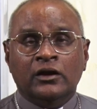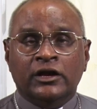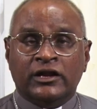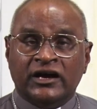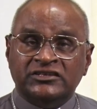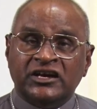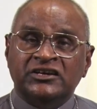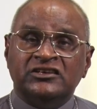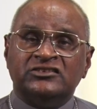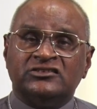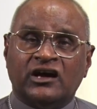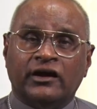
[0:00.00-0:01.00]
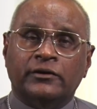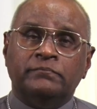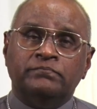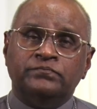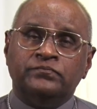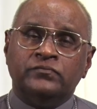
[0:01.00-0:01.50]
In Isaiah's
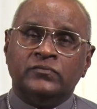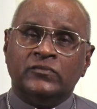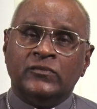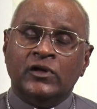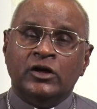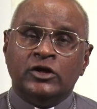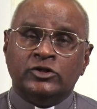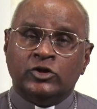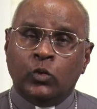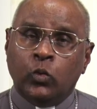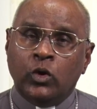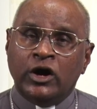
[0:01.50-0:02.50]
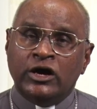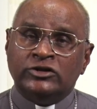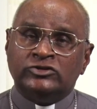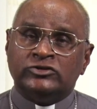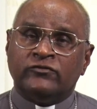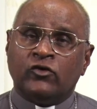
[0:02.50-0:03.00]
time, the
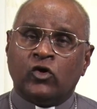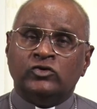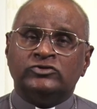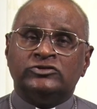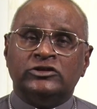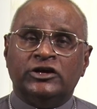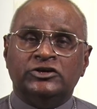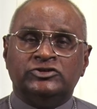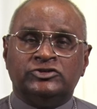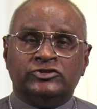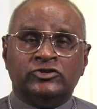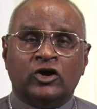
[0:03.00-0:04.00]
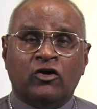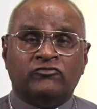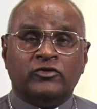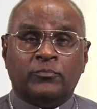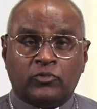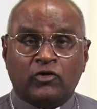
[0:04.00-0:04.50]
words of consolation of
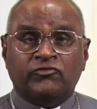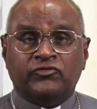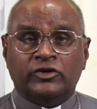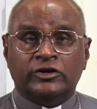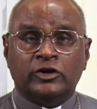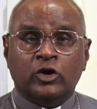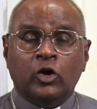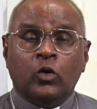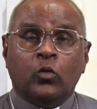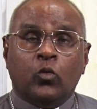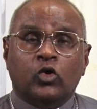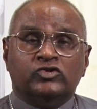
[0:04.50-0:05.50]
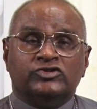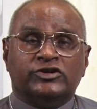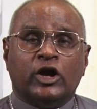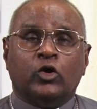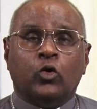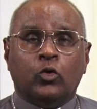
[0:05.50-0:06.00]
the prophet was
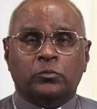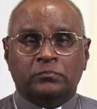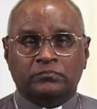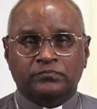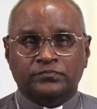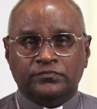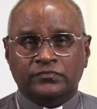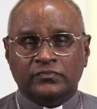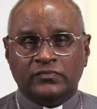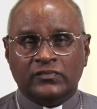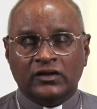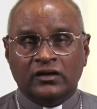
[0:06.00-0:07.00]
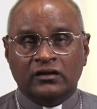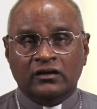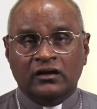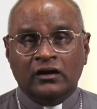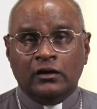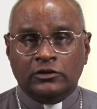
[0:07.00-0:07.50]
their hope.
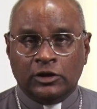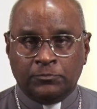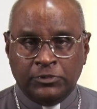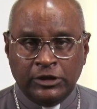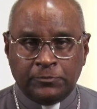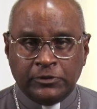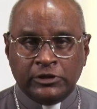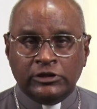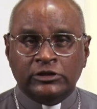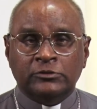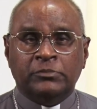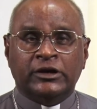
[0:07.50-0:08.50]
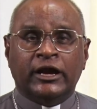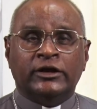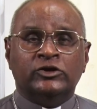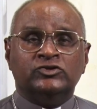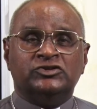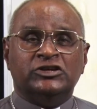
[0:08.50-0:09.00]
The people began
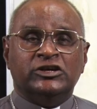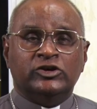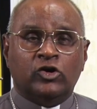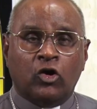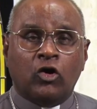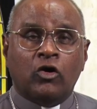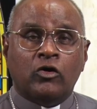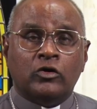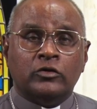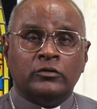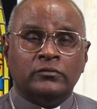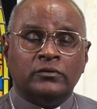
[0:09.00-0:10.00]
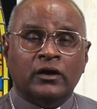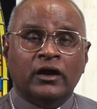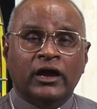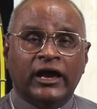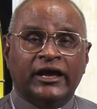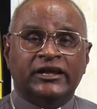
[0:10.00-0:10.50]
to see God
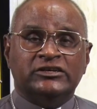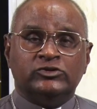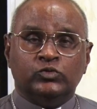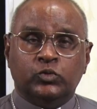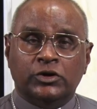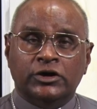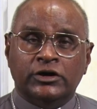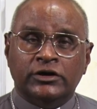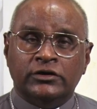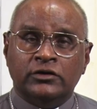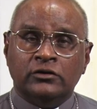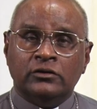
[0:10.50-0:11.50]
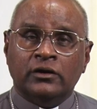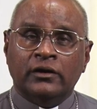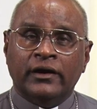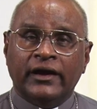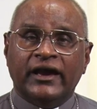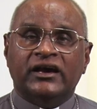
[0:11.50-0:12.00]
and His Word
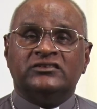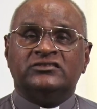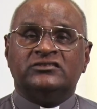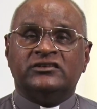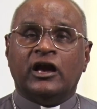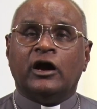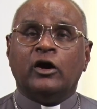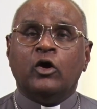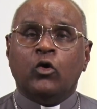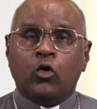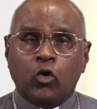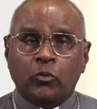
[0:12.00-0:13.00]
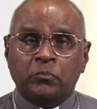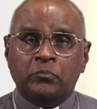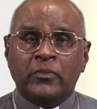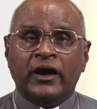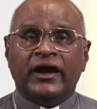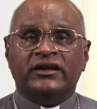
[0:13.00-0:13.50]
as their
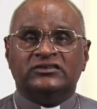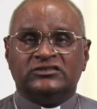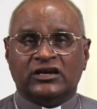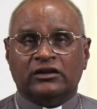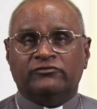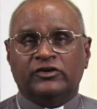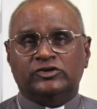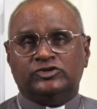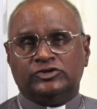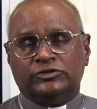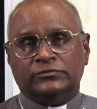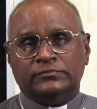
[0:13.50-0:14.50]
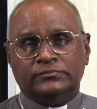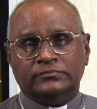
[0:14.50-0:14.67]
hope and salvation.